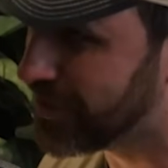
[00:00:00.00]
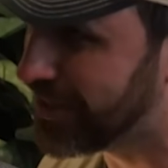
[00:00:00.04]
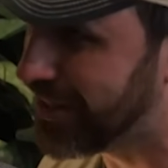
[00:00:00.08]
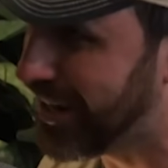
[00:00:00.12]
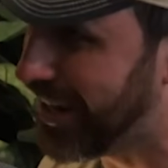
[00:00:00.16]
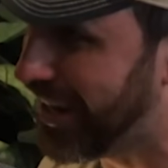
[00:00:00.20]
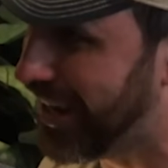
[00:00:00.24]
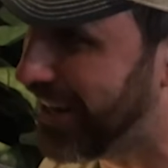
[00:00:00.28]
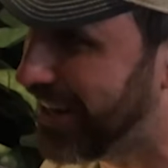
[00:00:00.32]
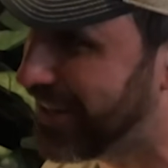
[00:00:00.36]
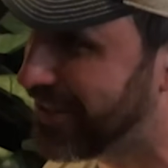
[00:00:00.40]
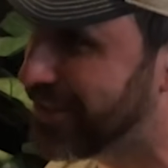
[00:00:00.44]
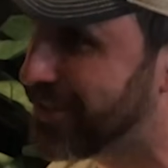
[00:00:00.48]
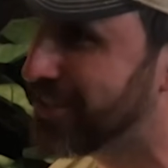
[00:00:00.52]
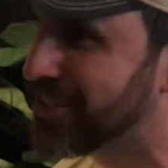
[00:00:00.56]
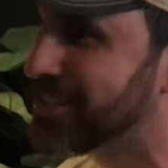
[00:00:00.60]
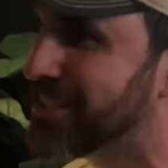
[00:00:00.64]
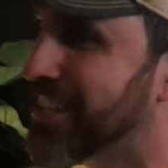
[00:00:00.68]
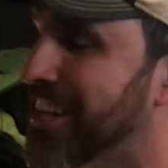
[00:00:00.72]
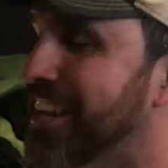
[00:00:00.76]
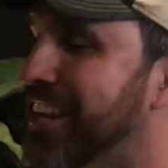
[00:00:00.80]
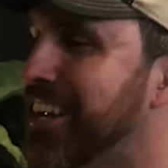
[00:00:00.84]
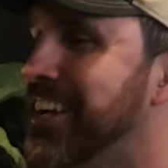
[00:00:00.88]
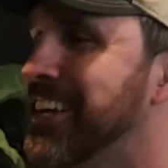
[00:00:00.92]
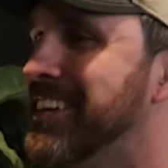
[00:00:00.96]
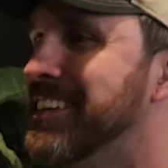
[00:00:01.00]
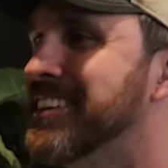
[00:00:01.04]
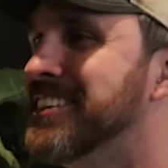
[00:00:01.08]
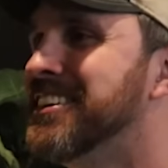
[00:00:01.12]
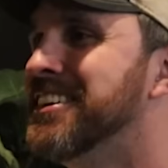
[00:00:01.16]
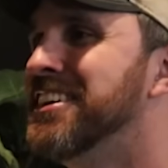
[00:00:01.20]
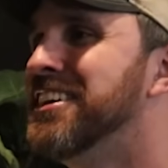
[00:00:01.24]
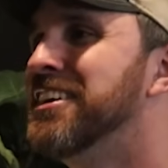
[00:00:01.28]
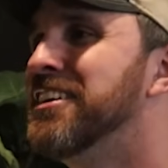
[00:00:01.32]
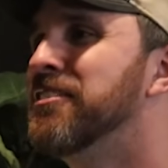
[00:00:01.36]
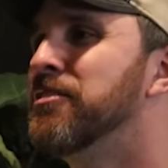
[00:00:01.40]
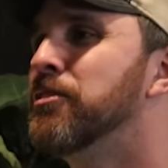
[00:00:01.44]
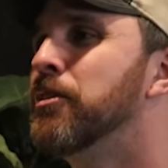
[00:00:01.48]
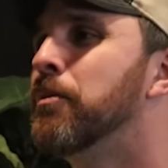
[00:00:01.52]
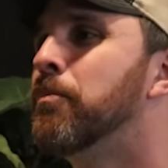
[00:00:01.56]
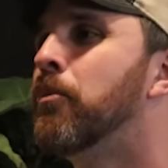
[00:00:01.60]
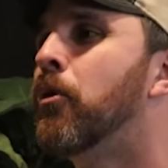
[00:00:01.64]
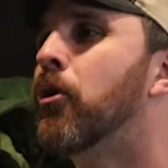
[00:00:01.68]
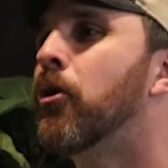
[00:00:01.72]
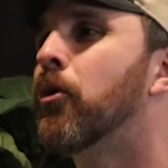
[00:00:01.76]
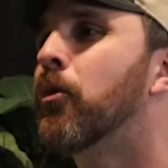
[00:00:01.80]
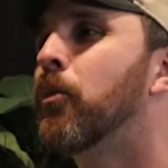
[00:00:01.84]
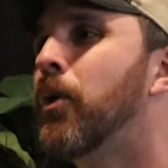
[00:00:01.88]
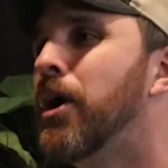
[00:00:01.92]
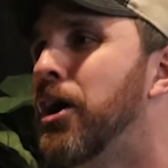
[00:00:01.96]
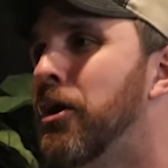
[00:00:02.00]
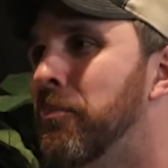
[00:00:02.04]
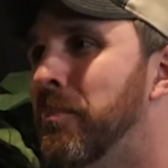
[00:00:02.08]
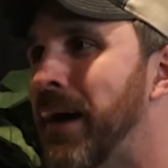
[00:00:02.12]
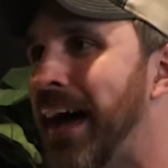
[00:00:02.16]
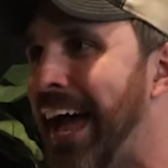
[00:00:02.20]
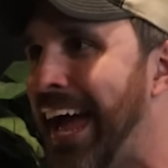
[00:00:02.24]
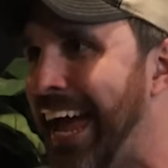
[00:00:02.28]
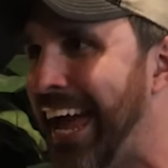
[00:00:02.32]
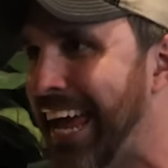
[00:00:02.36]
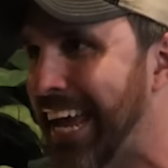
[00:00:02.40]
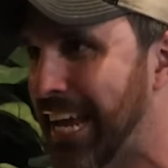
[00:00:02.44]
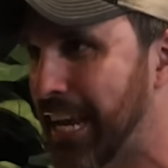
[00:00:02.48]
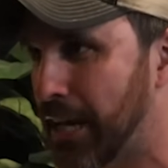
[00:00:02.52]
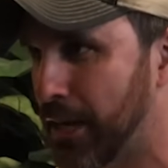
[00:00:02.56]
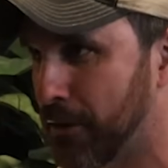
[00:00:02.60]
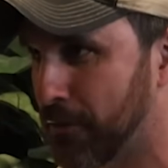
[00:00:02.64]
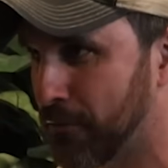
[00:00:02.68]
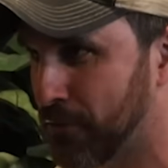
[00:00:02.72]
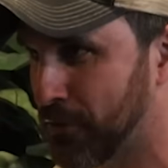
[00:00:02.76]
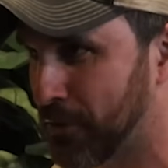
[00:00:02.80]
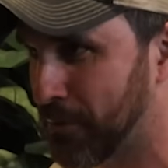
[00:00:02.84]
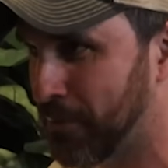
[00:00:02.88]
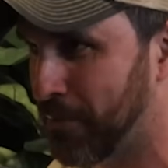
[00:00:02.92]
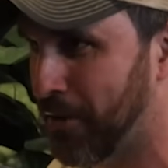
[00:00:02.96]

side, just saying the more well-behaved